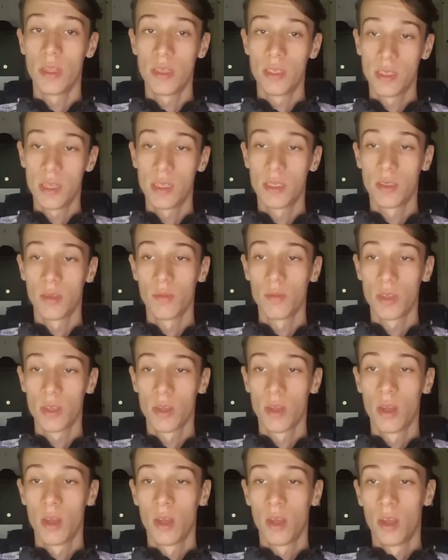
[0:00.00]
these systems
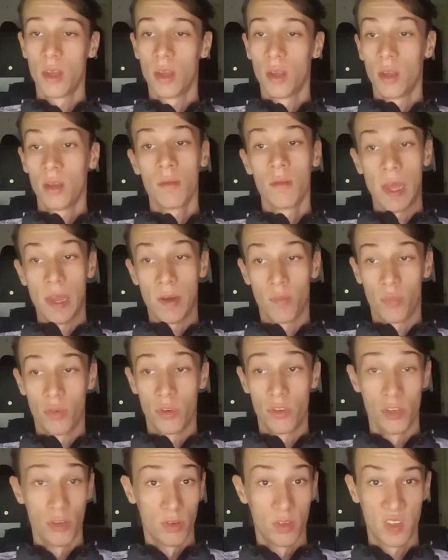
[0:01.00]
and
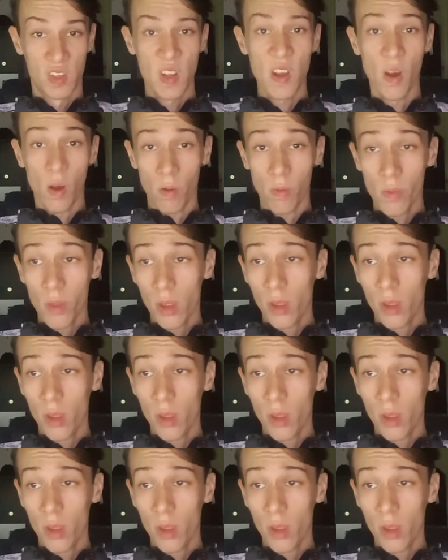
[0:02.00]
produce steel,